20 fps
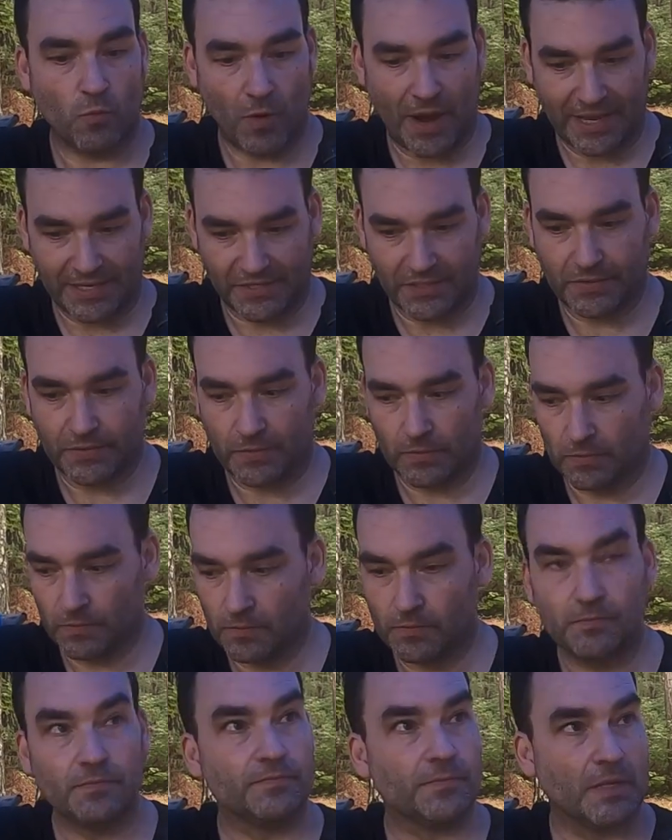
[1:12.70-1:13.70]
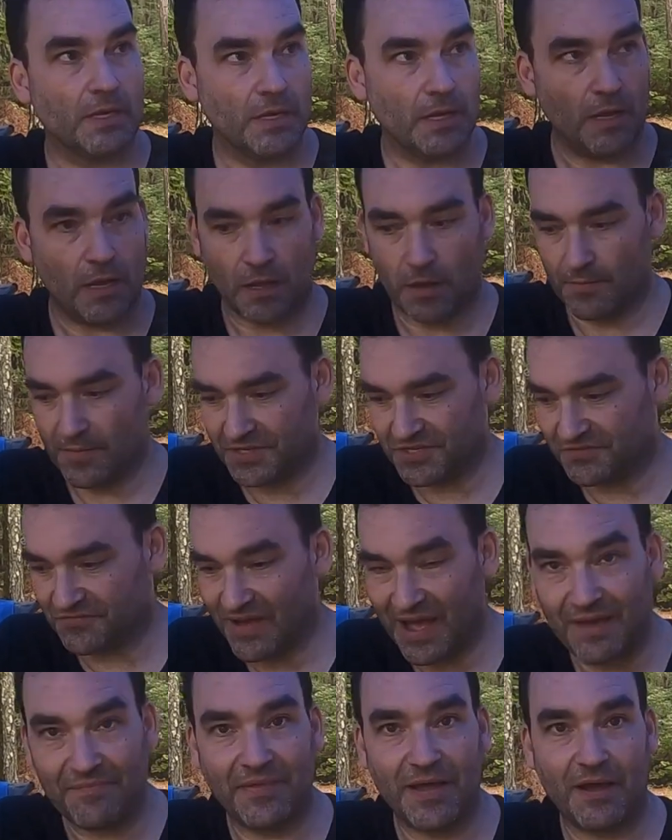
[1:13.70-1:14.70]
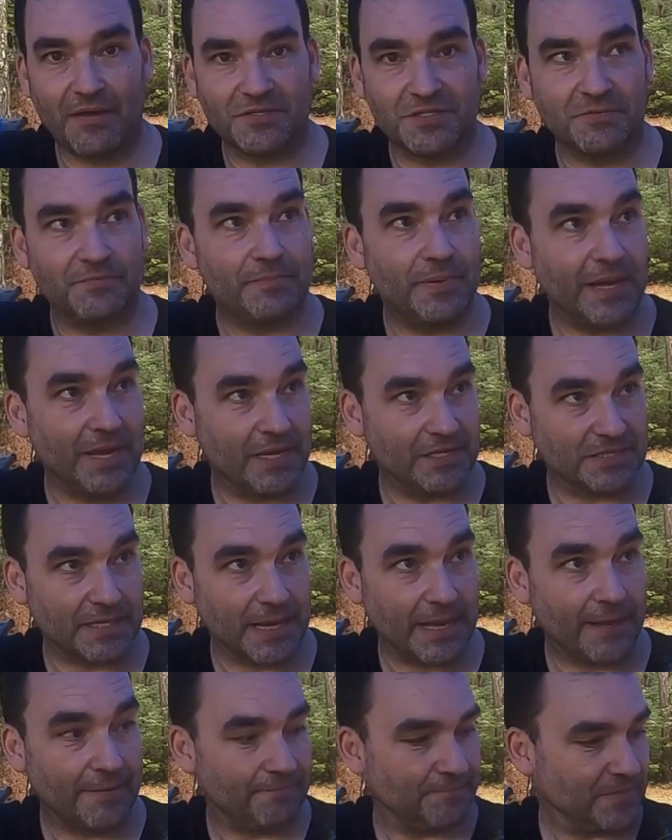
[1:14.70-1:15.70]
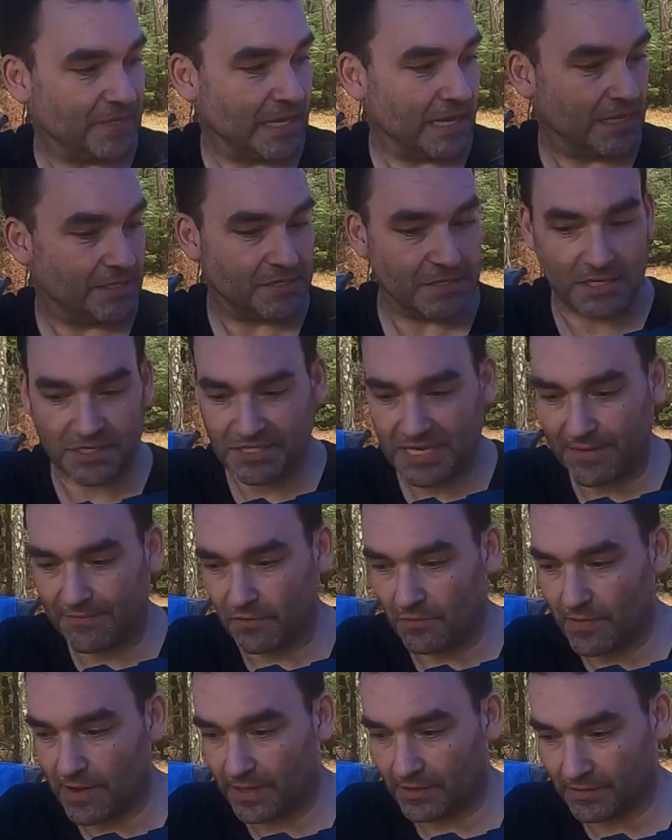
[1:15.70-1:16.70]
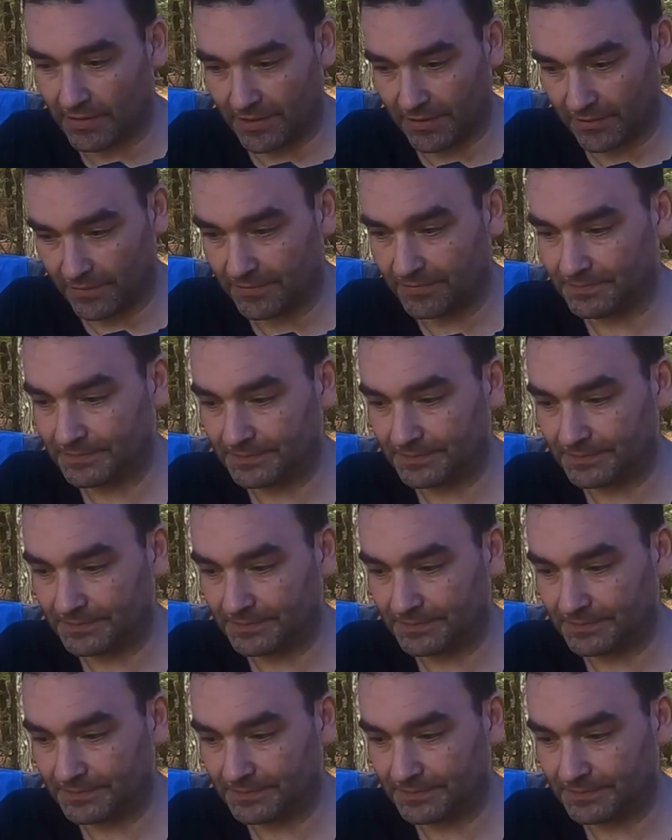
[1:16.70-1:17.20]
Right. Um, it's 5,000 PSI. It does have a regulator.